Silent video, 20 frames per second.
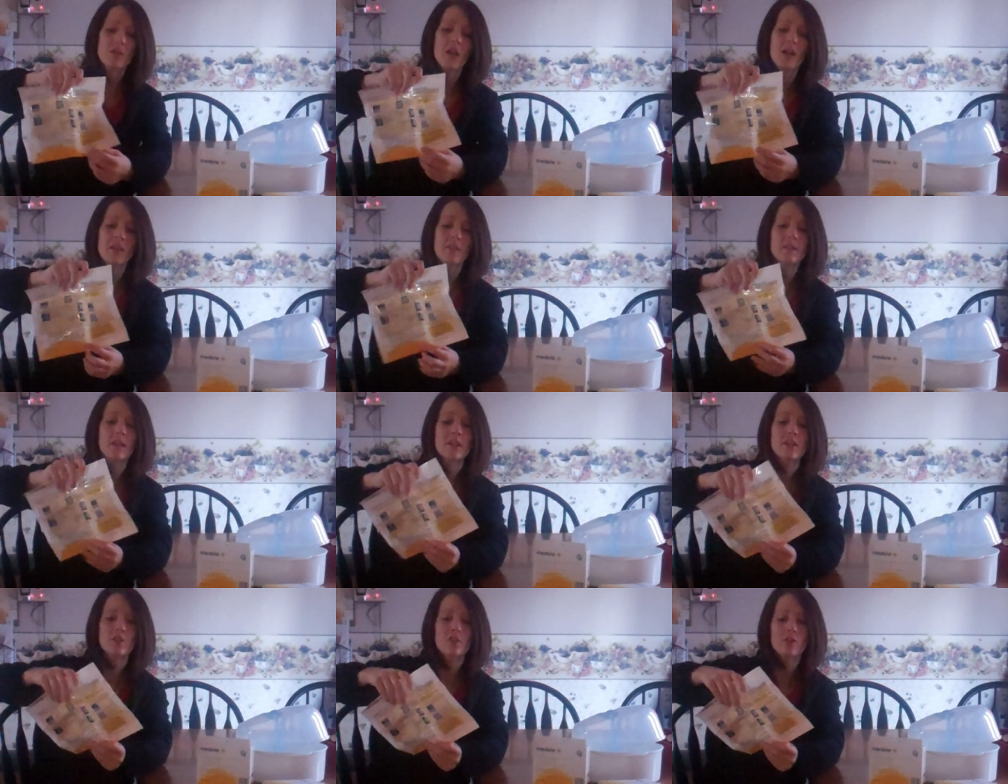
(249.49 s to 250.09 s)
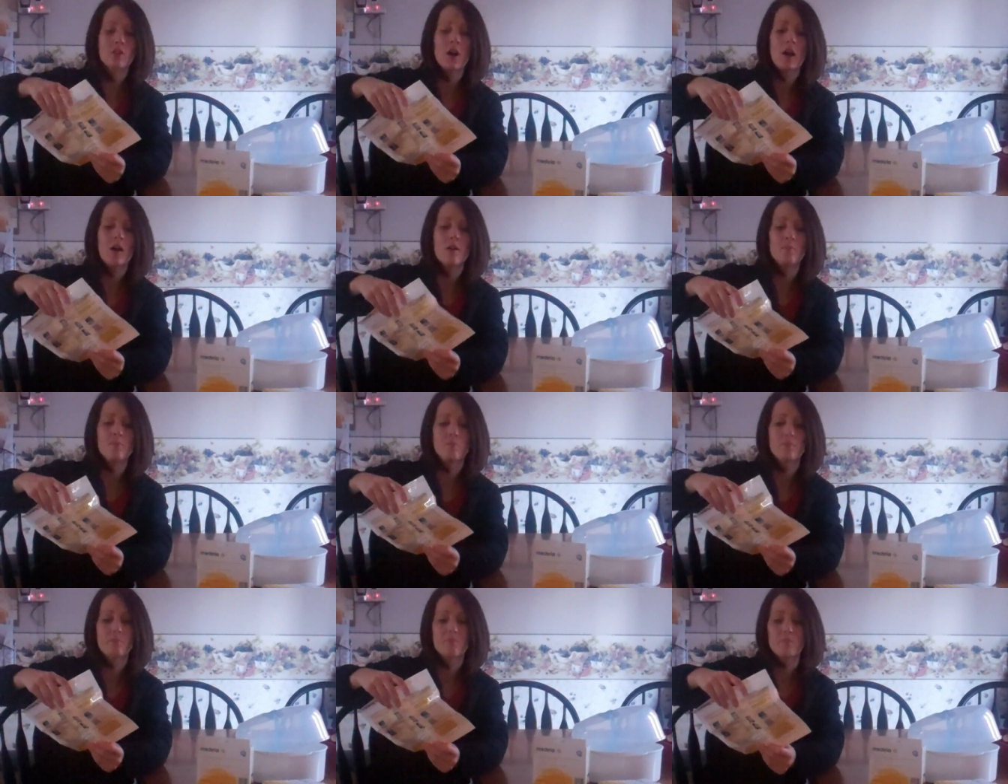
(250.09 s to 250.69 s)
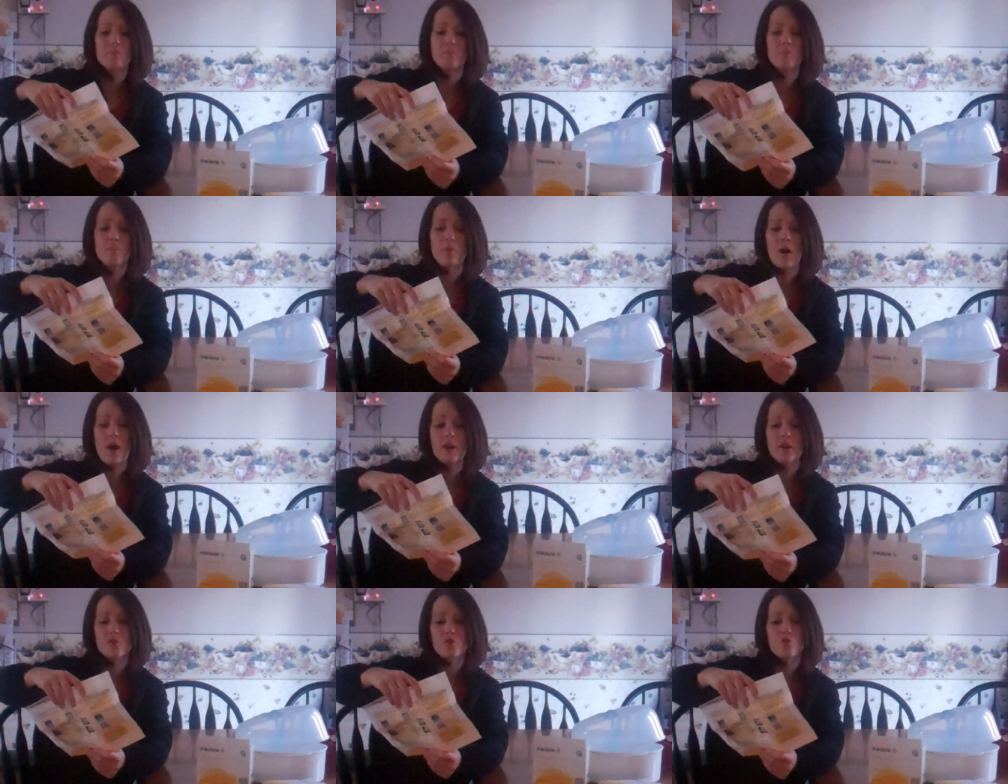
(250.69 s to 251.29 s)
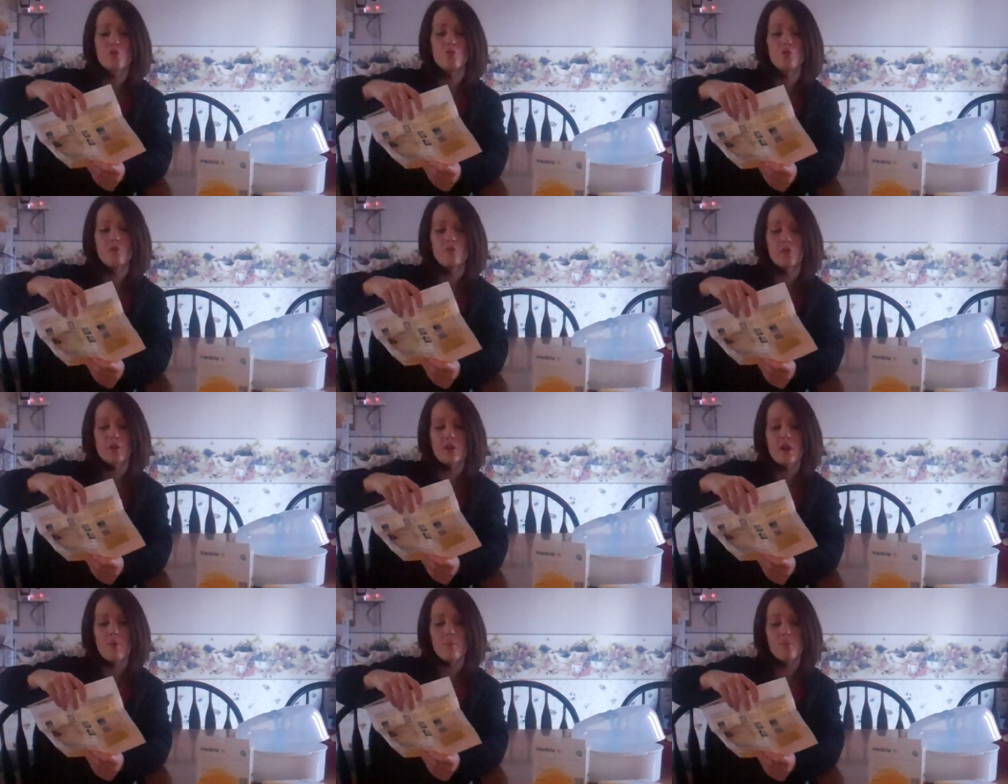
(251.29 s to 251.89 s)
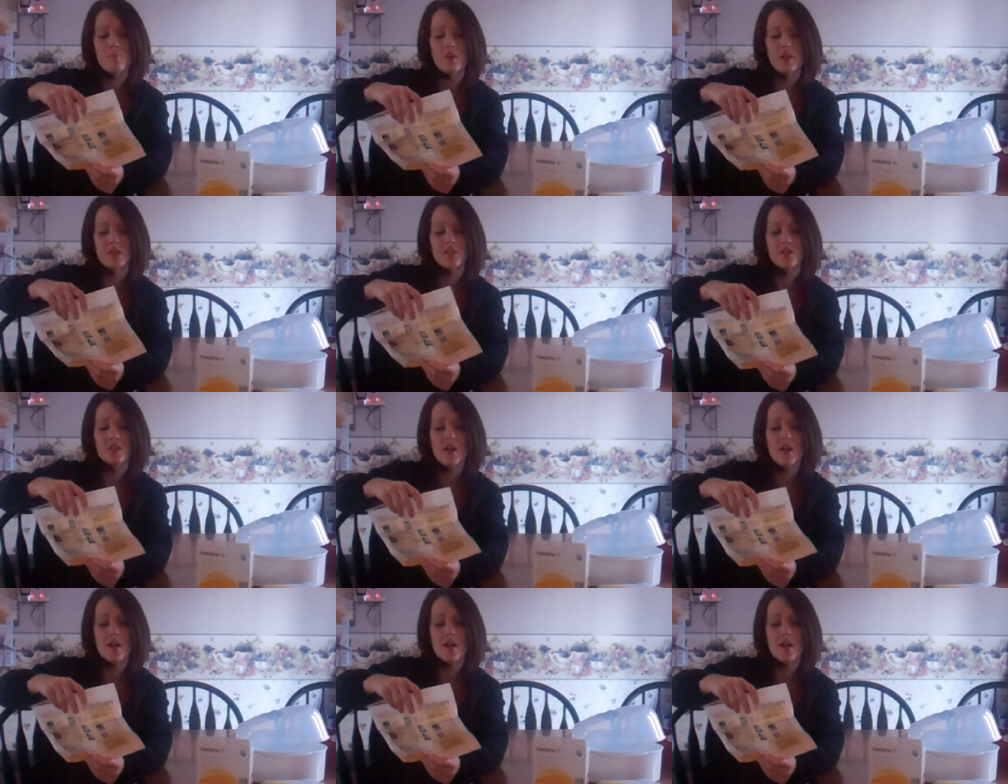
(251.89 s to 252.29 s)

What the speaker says: and let your products cool for a couple minutes.